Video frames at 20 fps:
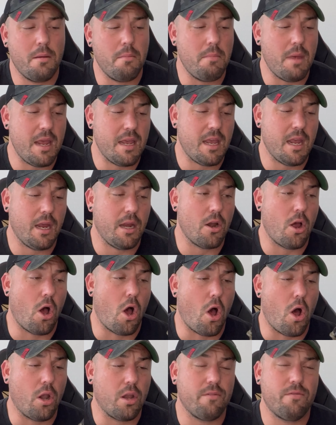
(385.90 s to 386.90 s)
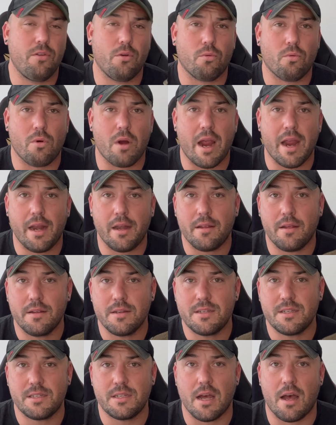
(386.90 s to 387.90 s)
making all of the right
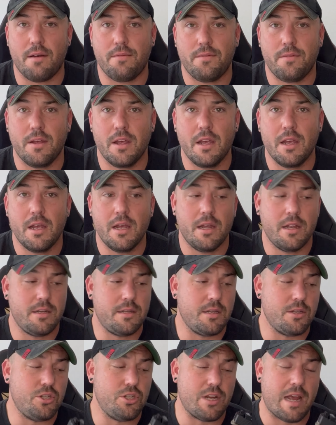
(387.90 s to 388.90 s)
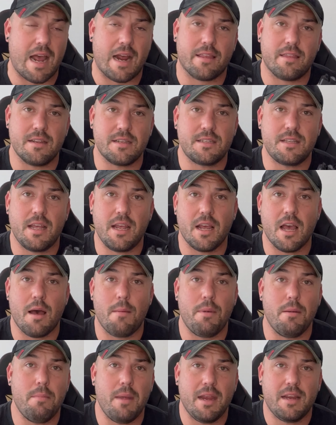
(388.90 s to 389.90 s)
stuff to jack this thing
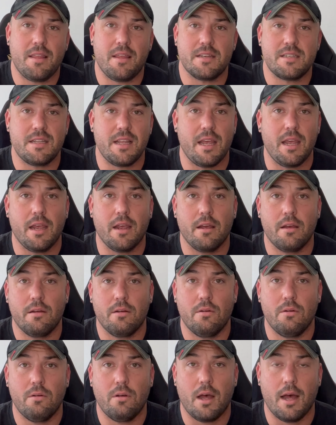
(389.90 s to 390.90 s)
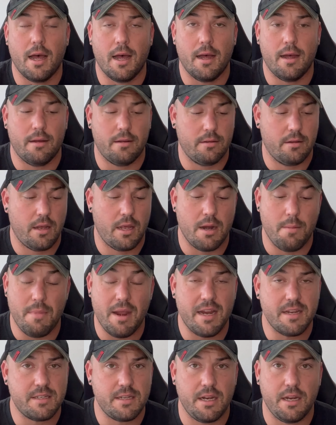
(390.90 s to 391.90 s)
up and make this thing uh, an
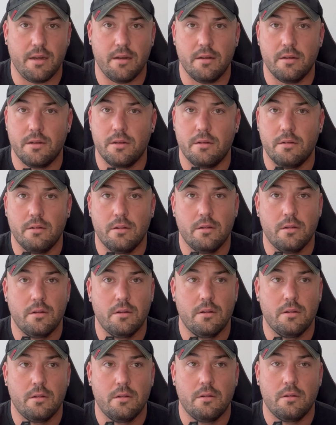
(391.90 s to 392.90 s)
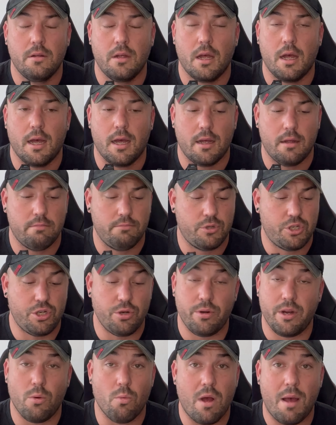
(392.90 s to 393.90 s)
amazing uh,
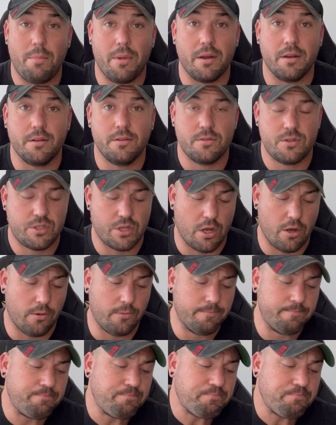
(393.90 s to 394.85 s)
shooting weapon. So